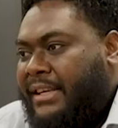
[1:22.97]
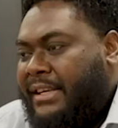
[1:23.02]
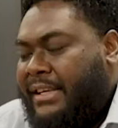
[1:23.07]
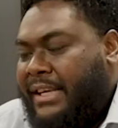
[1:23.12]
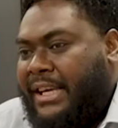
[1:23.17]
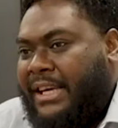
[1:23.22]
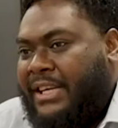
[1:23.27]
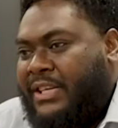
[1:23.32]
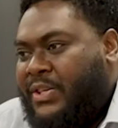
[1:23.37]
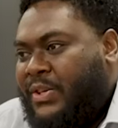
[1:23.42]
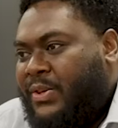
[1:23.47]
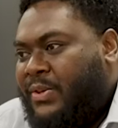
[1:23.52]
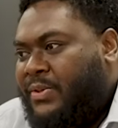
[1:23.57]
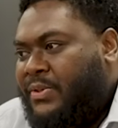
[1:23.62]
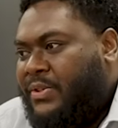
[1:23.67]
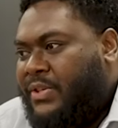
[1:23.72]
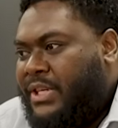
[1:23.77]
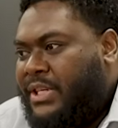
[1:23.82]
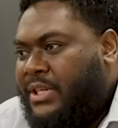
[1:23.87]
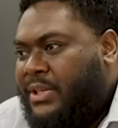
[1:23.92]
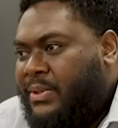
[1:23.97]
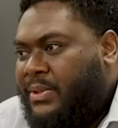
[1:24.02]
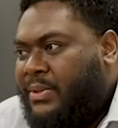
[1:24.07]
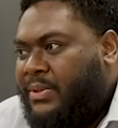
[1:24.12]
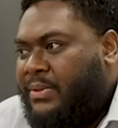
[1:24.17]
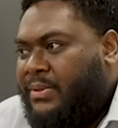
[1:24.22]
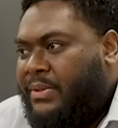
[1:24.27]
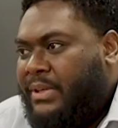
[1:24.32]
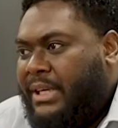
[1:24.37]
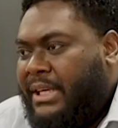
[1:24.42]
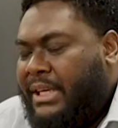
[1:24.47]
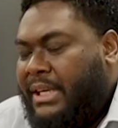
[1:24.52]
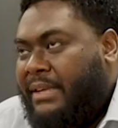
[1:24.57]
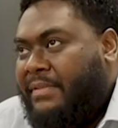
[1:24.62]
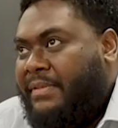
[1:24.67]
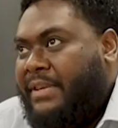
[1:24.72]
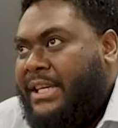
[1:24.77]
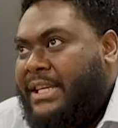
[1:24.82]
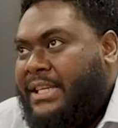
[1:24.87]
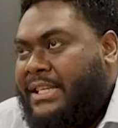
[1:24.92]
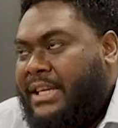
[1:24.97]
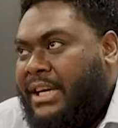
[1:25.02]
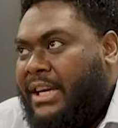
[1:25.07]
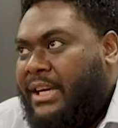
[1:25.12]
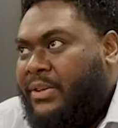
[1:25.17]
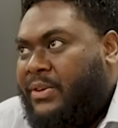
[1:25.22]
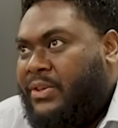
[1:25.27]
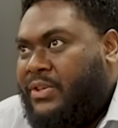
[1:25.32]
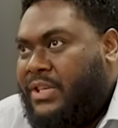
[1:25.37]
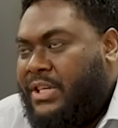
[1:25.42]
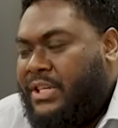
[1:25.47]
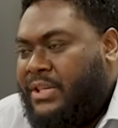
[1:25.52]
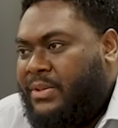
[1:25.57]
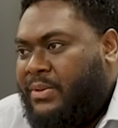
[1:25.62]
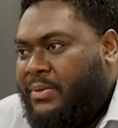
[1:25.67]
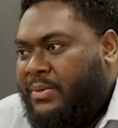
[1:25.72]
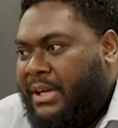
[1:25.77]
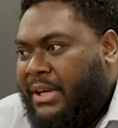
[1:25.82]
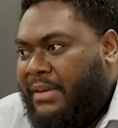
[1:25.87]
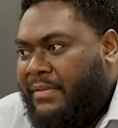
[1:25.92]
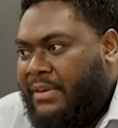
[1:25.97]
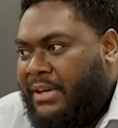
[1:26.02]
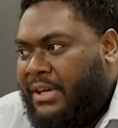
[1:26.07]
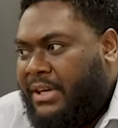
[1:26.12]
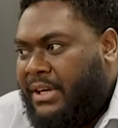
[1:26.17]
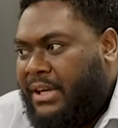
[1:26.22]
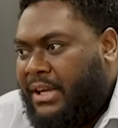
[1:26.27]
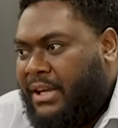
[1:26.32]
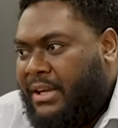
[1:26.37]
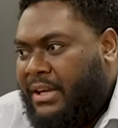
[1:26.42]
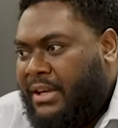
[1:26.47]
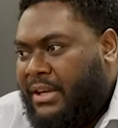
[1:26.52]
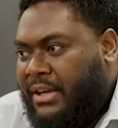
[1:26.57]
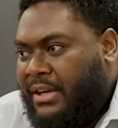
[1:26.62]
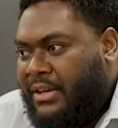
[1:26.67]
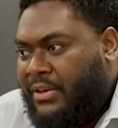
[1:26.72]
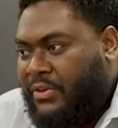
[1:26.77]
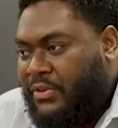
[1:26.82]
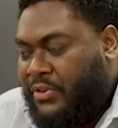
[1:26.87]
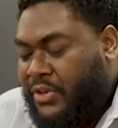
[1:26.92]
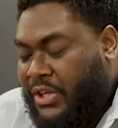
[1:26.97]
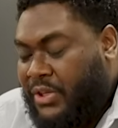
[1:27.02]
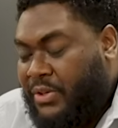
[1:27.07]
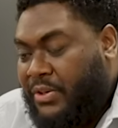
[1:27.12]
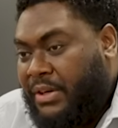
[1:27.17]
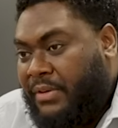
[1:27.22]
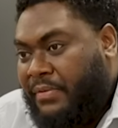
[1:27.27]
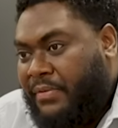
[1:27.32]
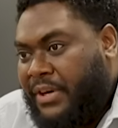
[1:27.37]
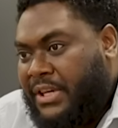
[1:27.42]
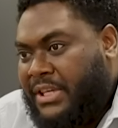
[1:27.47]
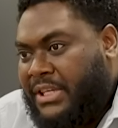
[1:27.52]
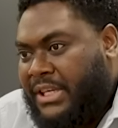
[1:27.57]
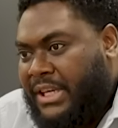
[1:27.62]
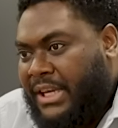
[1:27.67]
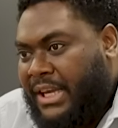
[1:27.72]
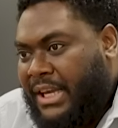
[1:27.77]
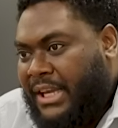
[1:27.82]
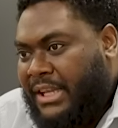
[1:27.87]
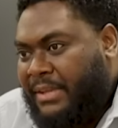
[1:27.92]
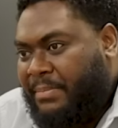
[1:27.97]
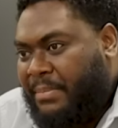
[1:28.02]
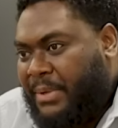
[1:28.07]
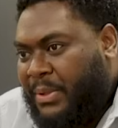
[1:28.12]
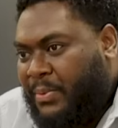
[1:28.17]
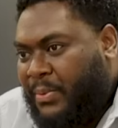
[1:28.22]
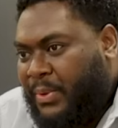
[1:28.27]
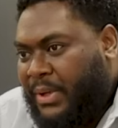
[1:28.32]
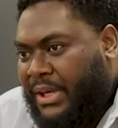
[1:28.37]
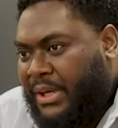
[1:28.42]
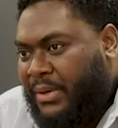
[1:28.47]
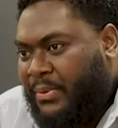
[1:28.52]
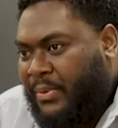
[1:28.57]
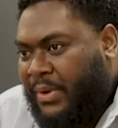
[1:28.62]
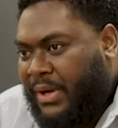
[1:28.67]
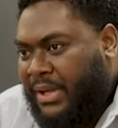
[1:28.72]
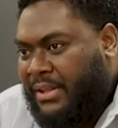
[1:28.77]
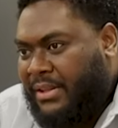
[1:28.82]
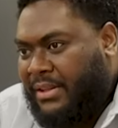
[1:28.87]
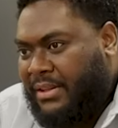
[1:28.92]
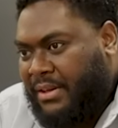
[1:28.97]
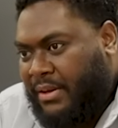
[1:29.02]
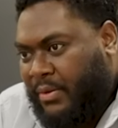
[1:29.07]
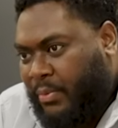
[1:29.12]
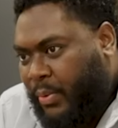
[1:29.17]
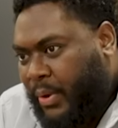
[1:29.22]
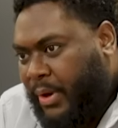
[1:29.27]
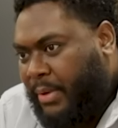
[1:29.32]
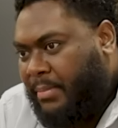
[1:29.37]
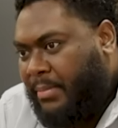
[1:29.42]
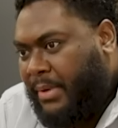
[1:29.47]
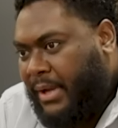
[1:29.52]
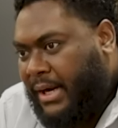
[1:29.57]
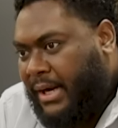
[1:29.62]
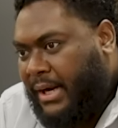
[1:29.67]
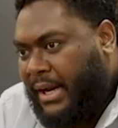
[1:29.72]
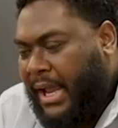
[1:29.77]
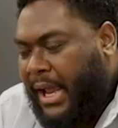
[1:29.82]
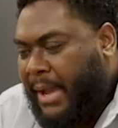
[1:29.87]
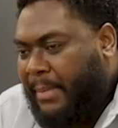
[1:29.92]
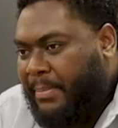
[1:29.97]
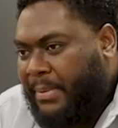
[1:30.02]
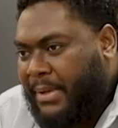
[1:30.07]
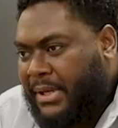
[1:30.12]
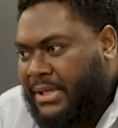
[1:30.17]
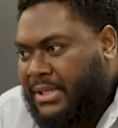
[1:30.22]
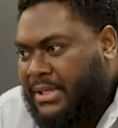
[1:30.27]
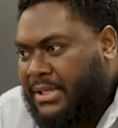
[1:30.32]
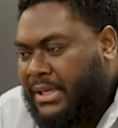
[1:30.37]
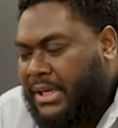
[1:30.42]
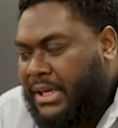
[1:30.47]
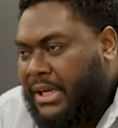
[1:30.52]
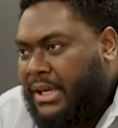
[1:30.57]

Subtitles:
Yeah, so just to give an insight, or just to give just to differentiate between what a web and an app is.